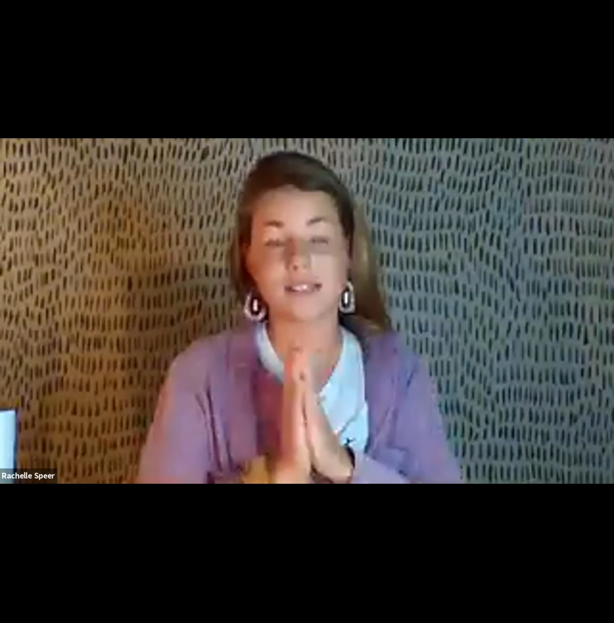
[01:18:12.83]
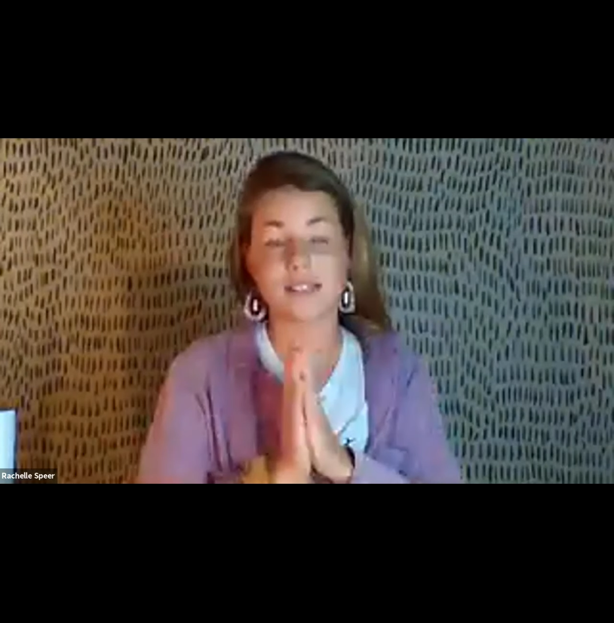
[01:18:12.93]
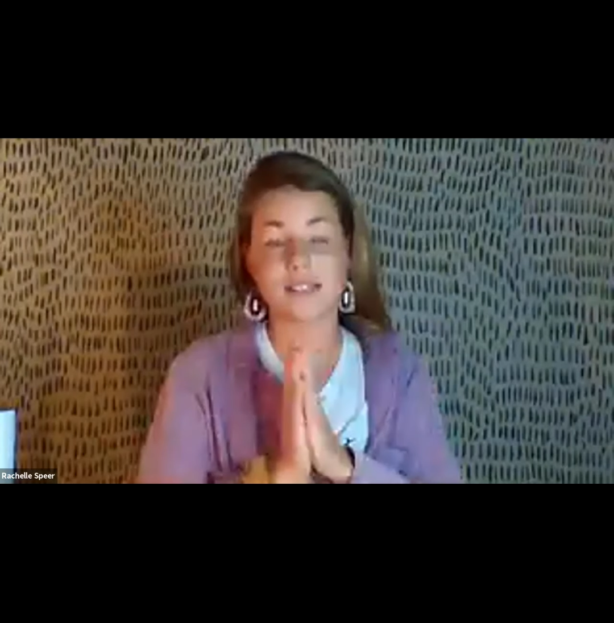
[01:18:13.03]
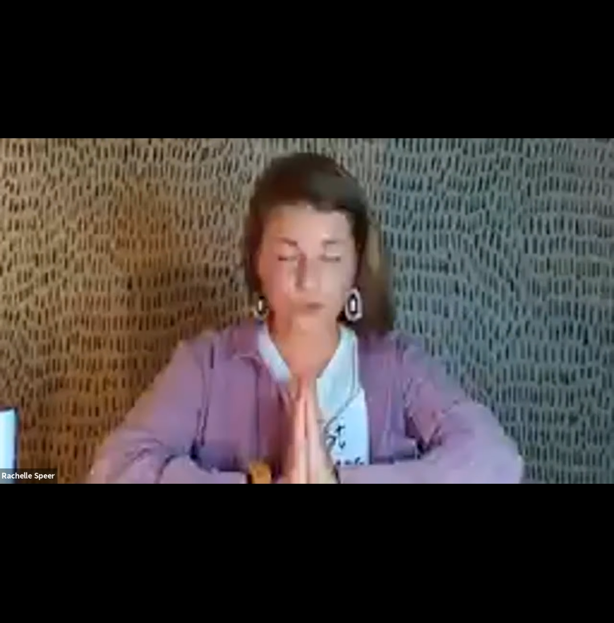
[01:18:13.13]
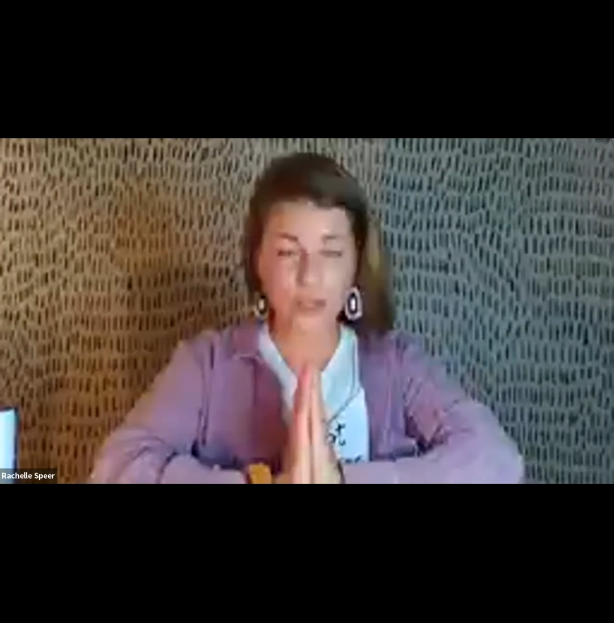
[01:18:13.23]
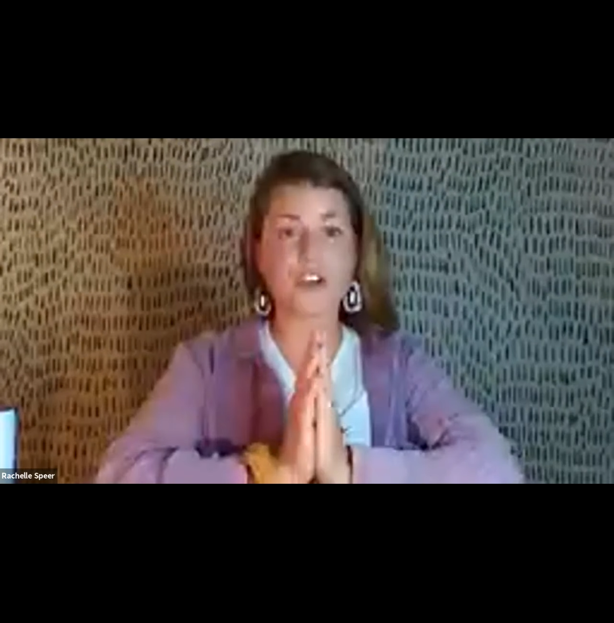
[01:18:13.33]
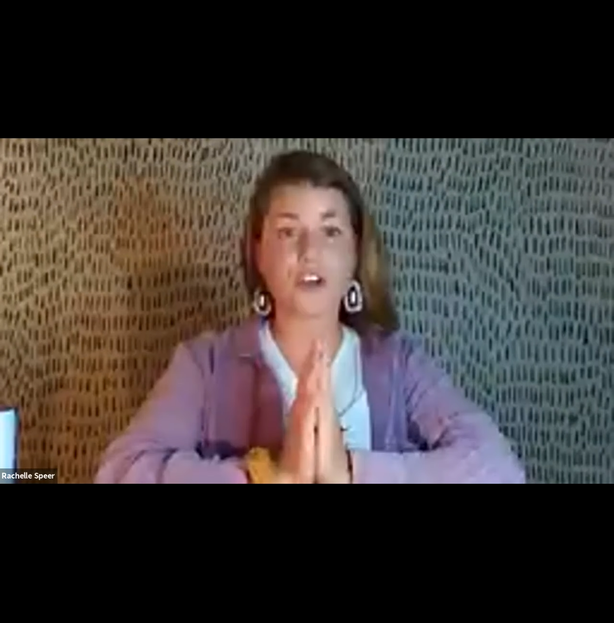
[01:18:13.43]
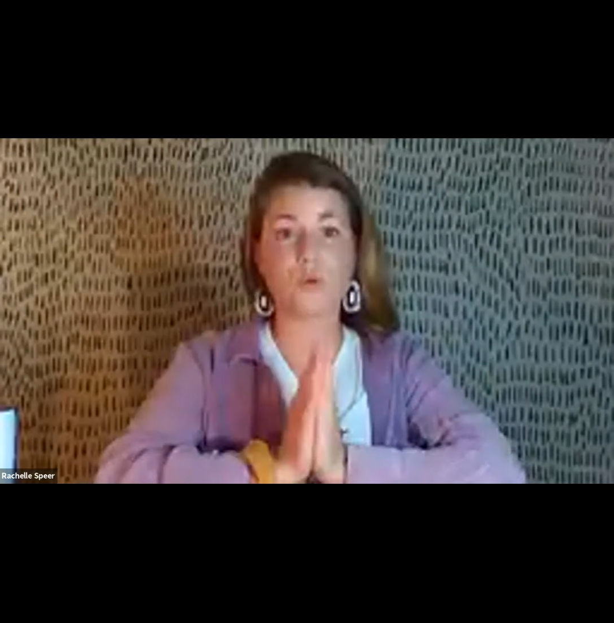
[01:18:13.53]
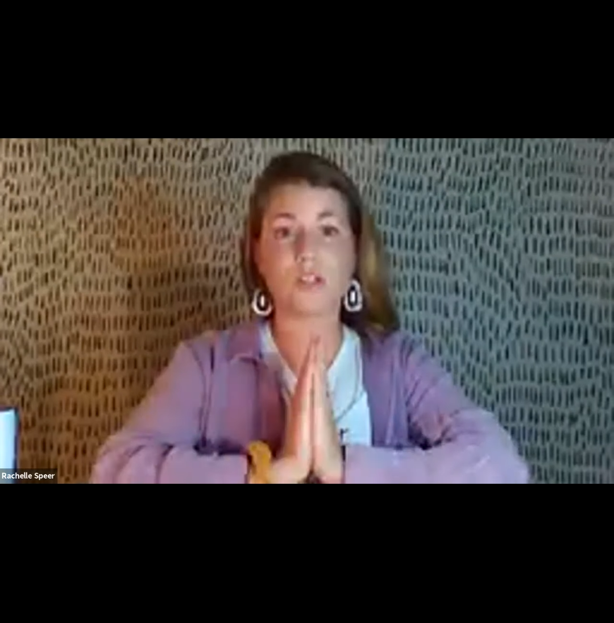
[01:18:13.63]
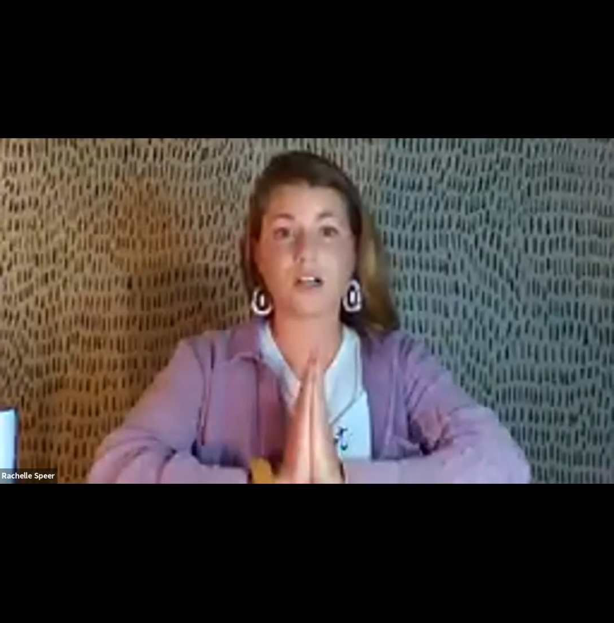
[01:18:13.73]
Create your
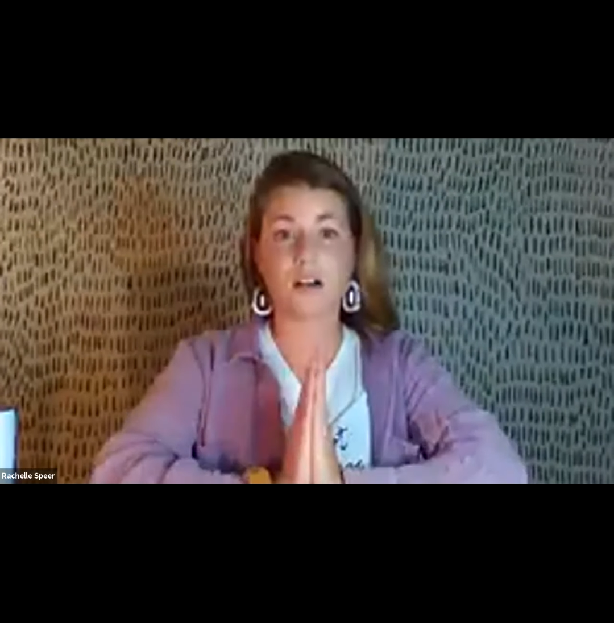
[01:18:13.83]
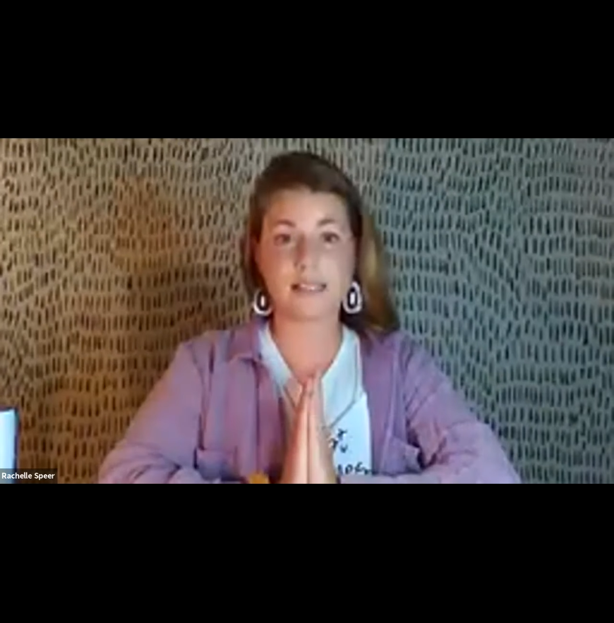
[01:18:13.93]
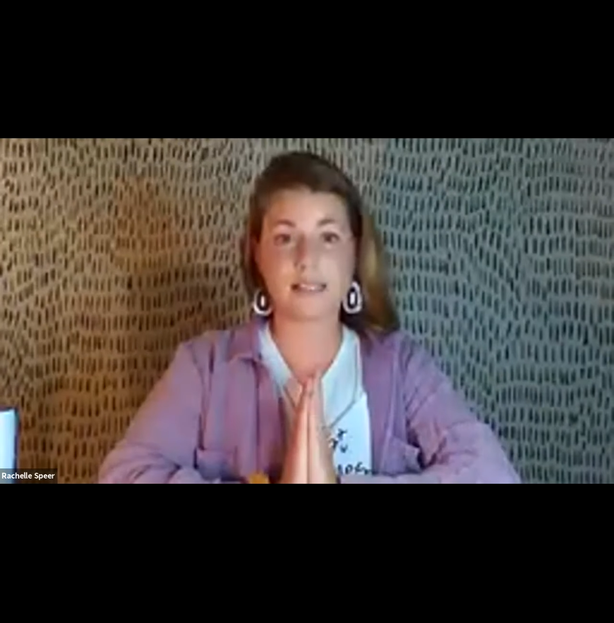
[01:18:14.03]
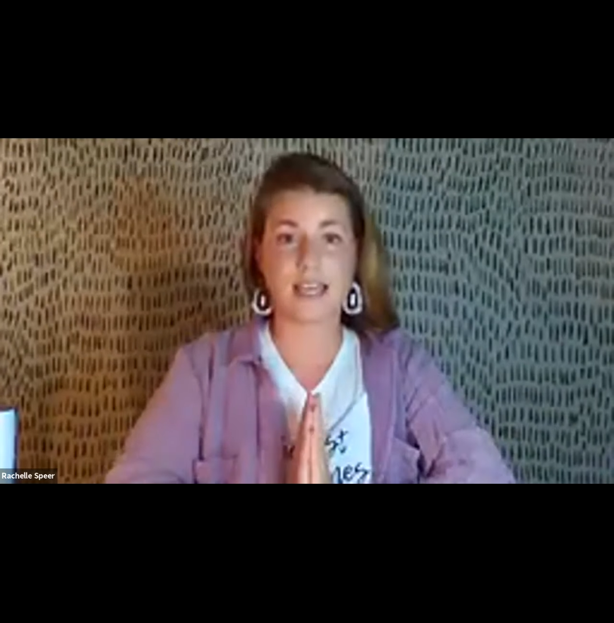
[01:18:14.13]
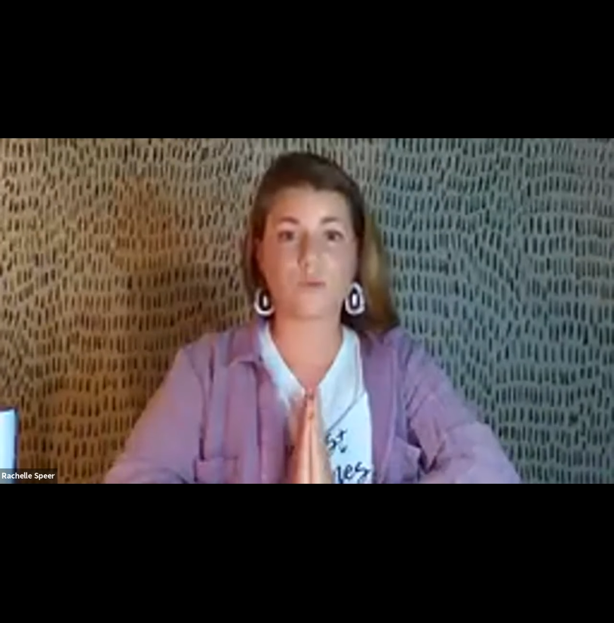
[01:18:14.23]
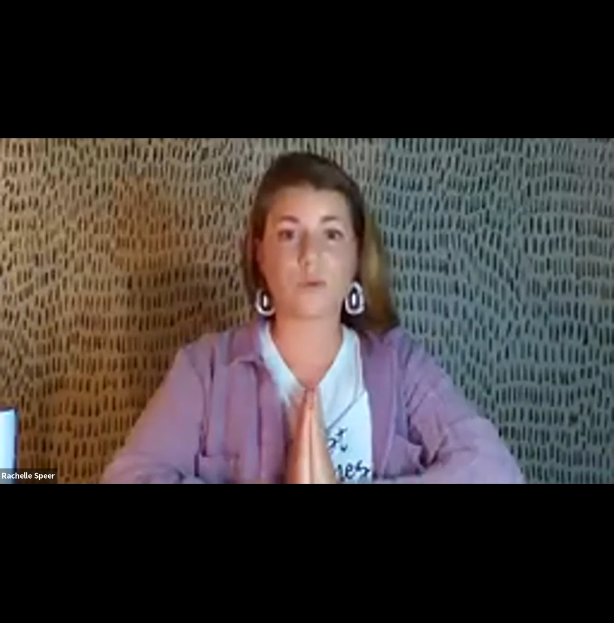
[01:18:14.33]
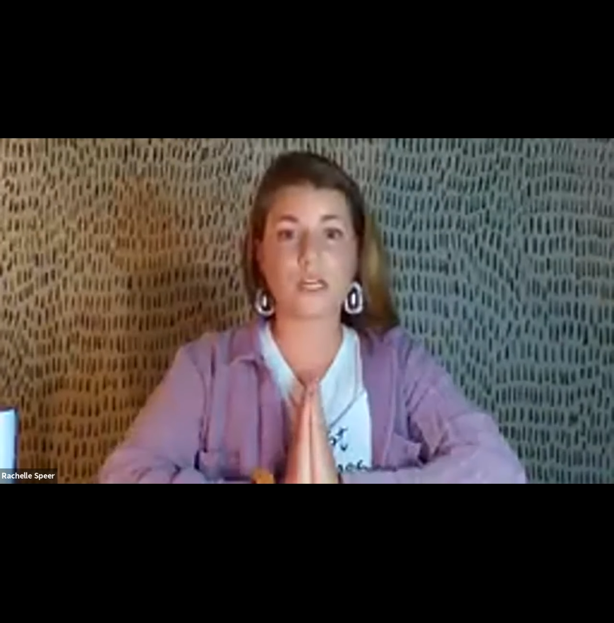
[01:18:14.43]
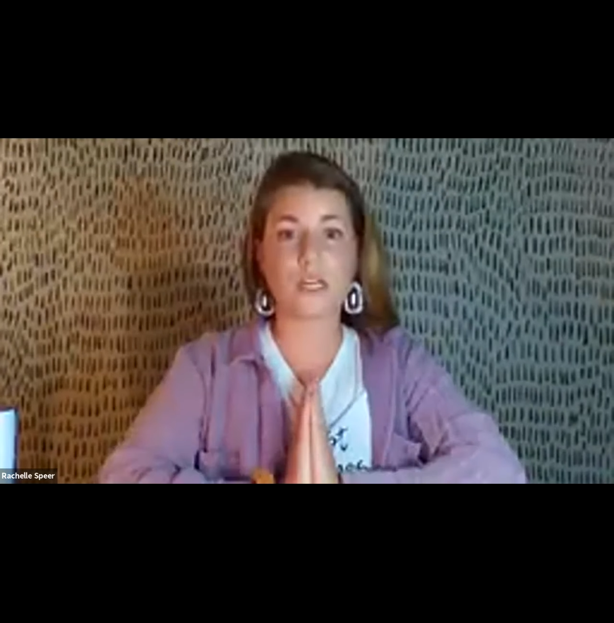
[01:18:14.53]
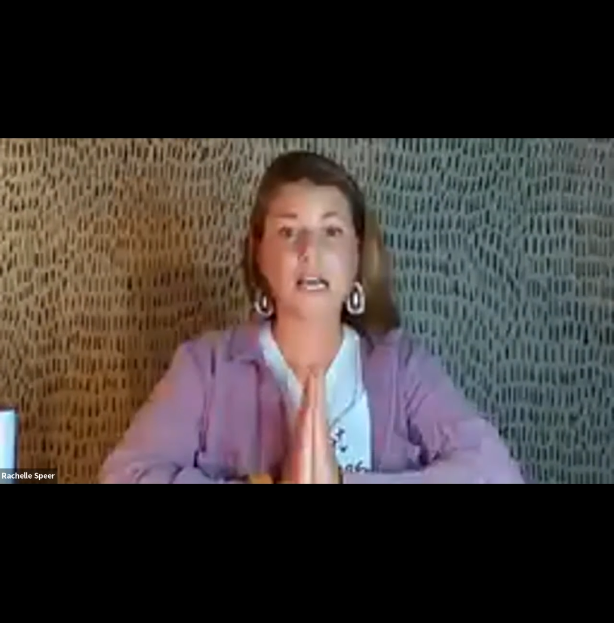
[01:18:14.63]
own content.